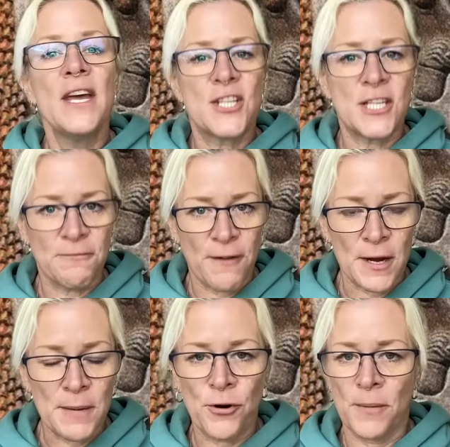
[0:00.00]
She's
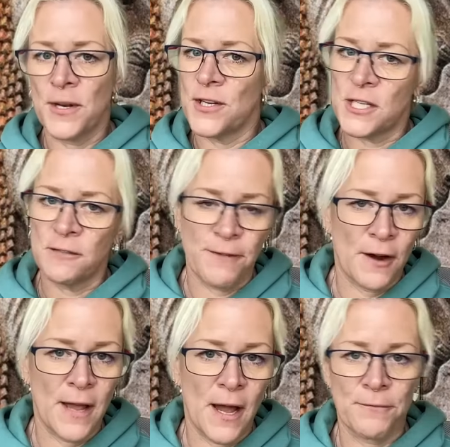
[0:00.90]
very prominent. She's
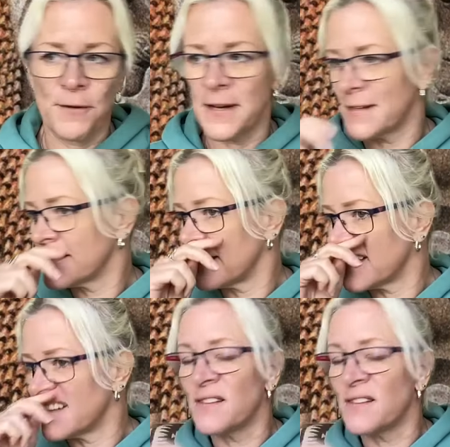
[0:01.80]
very up front and center.